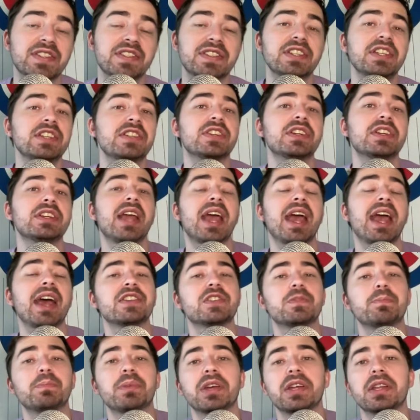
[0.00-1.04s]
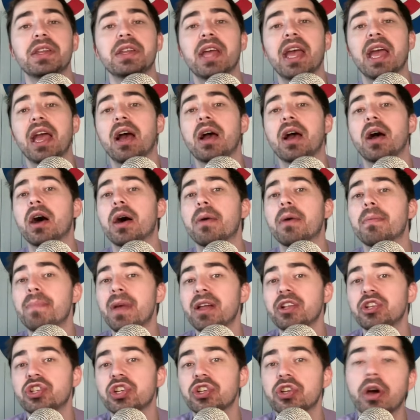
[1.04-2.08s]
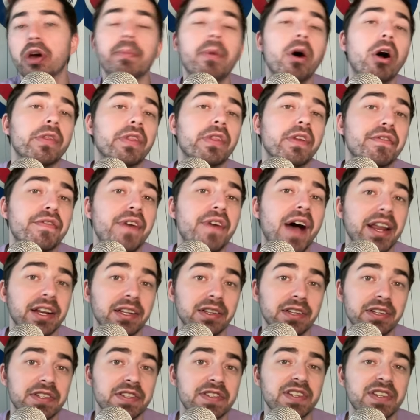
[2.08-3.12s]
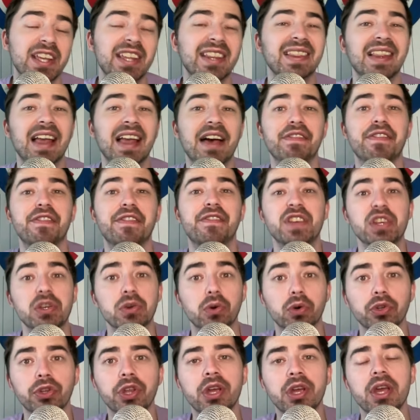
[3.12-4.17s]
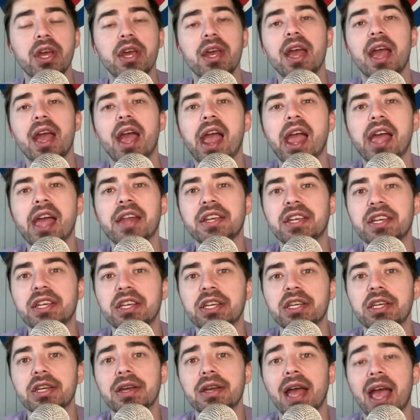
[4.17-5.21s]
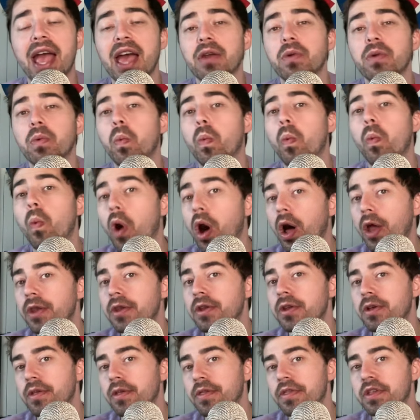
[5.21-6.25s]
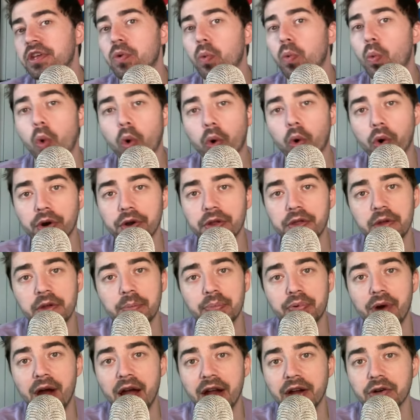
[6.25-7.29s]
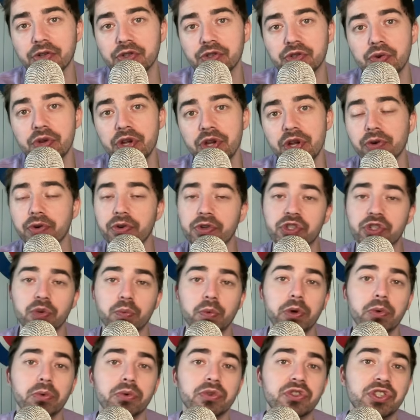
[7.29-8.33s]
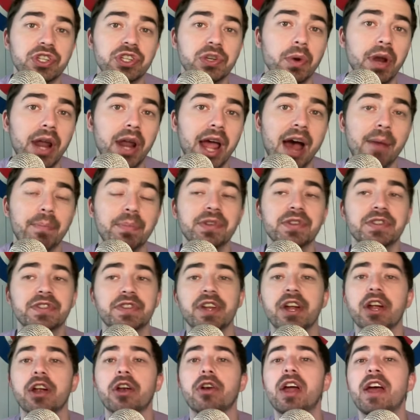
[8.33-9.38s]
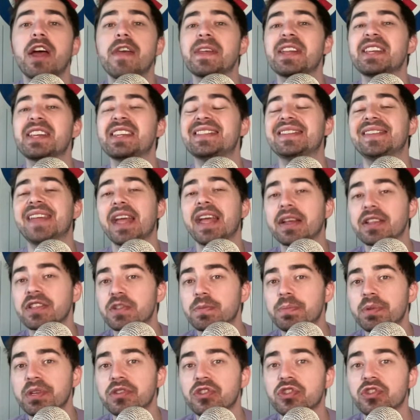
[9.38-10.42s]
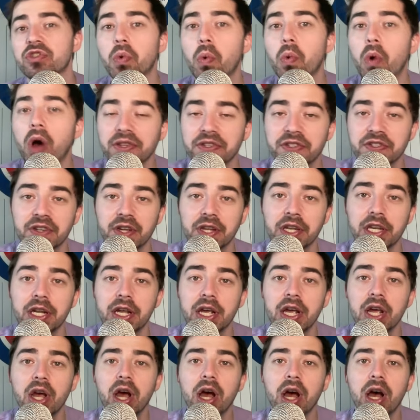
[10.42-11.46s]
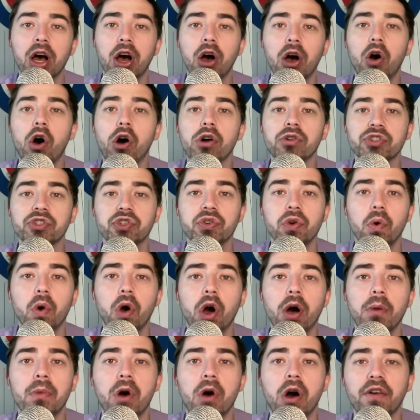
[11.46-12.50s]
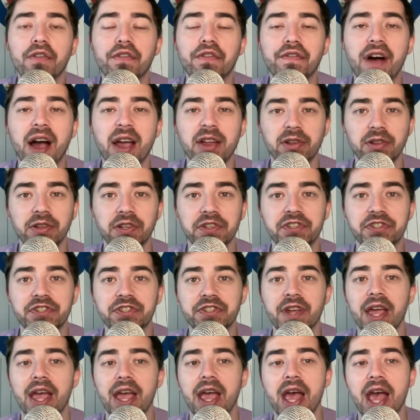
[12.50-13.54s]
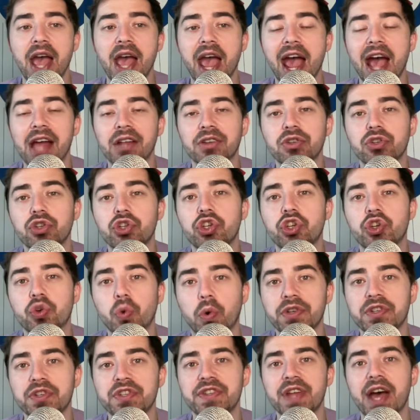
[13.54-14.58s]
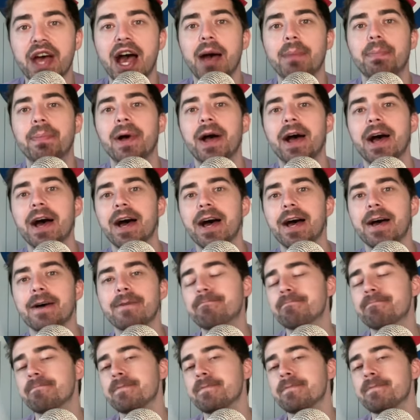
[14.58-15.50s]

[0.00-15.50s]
season, has been uh, mentioned among the finalists in left field and he had won the award the prior two years. So we will see what happens there. And then Dansby Swanson, uh, also among finalists at shortstop. Uh,